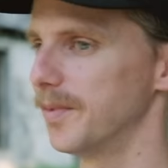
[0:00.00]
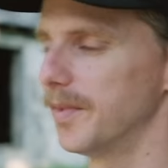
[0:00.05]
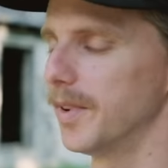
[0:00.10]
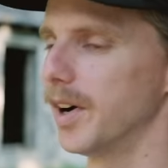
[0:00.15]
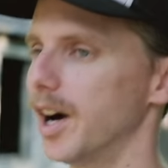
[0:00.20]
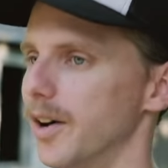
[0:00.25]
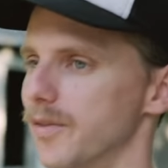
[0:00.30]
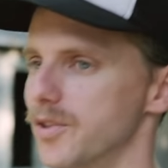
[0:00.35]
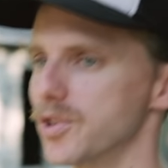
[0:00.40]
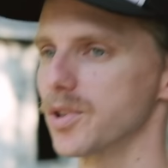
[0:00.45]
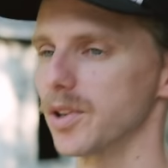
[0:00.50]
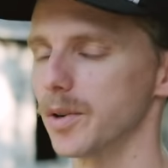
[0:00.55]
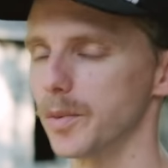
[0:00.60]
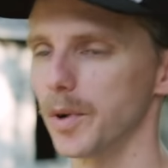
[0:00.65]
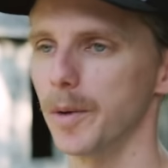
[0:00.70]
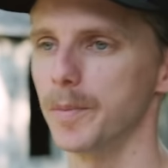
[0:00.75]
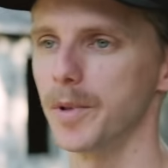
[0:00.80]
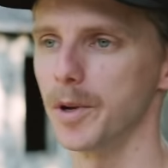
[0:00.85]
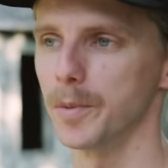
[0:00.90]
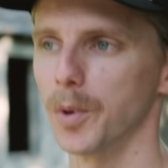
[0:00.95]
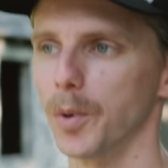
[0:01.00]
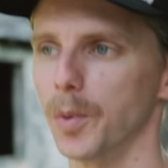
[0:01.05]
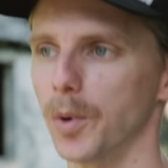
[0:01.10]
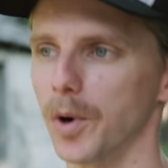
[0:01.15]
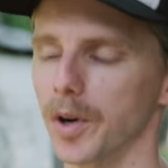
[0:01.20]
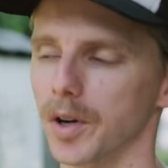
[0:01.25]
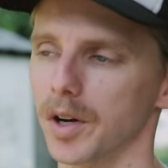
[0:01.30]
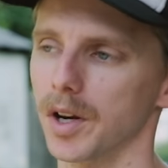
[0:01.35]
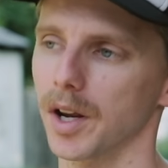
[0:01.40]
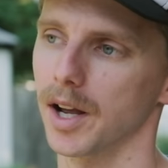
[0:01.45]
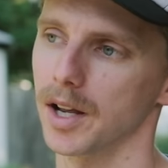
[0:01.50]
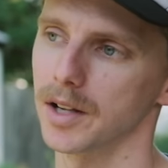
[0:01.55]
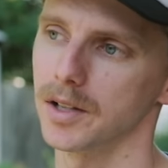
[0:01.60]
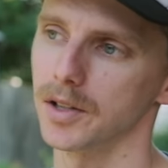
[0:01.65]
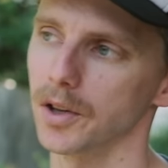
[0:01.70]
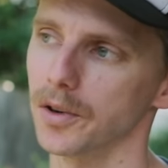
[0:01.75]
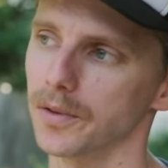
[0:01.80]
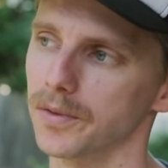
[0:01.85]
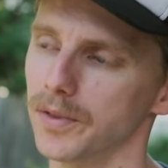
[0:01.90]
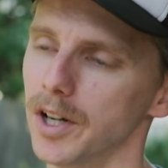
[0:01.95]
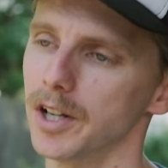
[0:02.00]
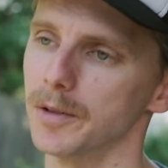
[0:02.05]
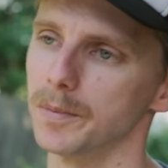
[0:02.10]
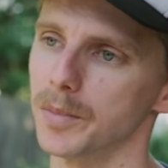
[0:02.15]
Obviously why people work at Yellow Freight,